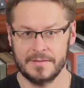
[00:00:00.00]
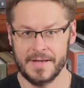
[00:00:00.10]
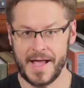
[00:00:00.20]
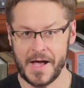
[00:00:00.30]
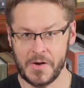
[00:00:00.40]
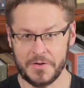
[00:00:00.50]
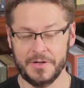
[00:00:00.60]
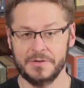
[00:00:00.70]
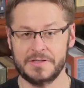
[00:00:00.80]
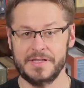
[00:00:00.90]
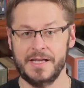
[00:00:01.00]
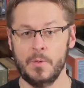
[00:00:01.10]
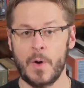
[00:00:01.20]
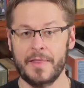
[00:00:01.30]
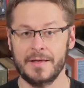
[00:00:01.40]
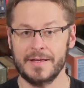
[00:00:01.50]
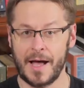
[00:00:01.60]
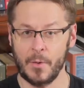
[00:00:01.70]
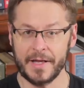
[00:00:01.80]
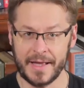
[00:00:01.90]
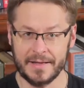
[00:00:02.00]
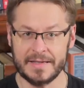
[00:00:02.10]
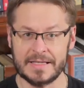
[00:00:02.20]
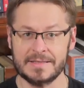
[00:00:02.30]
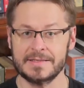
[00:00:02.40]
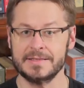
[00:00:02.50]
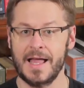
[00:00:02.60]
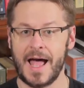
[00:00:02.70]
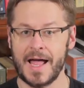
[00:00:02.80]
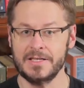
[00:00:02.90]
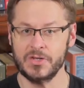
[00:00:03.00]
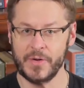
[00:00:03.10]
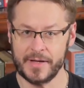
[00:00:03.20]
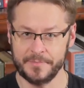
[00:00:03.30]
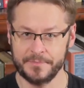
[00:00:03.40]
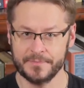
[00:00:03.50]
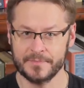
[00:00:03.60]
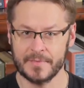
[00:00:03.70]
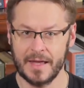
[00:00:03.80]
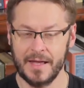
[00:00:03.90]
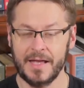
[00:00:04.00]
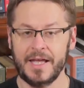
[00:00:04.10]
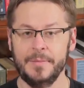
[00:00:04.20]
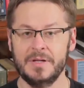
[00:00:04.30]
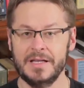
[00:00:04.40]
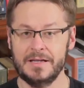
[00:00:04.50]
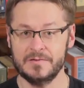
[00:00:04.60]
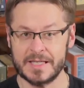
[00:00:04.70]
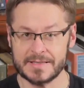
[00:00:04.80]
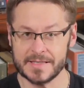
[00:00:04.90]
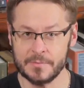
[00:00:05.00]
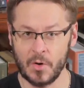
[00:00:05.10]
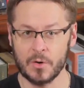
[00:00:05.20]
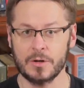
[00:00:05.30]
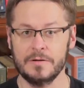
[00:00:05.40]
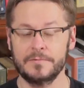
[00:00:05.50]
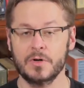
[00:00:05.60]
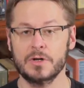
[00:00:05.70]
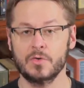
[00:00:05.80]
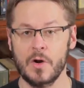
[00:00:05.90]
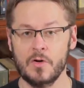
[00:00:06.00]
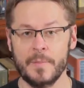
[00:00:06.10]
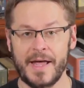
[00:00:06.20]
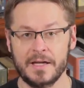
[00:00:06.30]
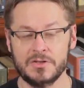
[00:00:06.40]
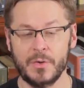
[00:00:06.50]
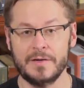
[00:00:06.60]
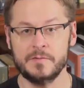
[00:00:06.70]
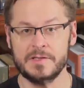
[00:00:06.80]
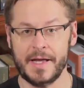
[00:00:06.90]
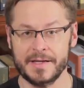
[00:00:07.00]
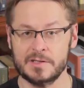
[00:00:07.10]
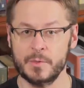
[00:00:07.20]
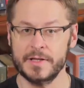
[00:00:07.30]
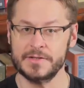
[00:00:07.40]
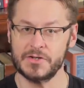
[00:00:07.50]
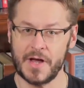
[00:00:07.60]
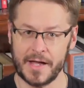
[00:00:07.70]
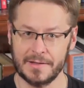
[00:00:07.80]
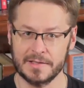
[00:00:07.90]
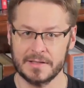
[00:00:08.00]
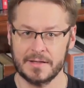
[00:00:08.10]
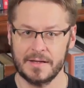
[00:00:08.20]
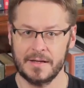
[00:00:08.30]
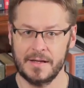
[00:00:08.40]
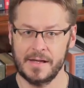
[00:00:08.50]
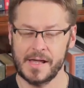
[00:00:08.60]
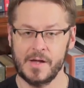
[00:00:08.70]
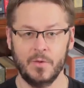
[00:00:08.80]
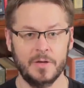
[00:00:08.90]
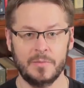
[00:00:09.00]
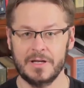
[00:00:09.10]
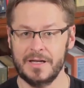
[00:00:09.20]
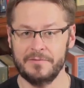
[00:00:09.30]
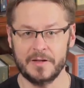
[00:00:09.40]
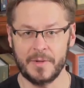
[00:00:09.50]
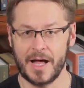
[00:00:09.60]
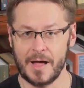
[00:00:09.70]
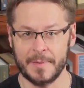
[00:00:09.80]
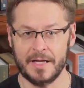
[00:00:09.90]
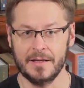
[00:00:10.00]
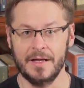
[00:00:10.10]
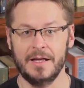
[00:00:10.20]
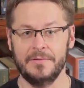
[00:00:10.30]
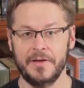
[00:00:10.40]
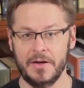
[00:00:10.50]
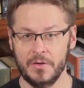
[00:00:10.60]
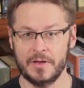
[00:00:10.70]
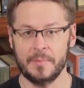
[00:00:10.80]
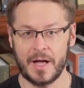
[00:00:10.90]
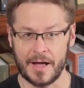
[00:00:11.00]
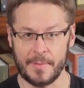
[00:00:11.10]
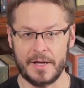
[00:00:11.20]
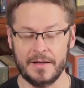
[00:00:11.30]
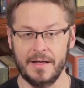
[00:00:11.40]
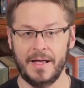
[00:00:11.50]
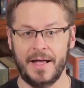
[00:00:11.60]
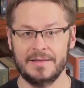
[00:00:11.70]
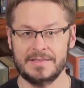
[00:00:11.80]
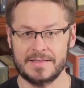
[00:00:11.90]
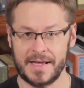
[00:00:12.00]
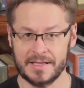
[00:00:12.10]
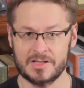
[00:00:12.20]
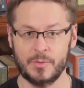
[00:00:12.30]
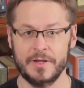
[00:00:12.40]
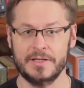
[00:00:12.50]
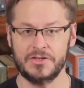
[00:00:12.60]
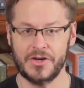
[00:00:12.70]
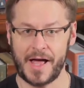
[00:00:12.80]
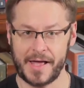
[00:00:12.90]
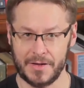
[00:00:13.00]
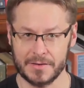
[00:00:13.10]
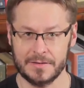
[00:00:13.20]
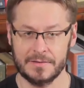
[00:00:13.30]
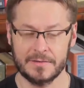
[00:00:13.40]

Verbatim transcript: Now do you see why the Dawagandists lie to him? He believes it's immoral for a grown man to have sex with a child. He wouldn't believe in Muhammad if he knew that Muhammad had sex with a child.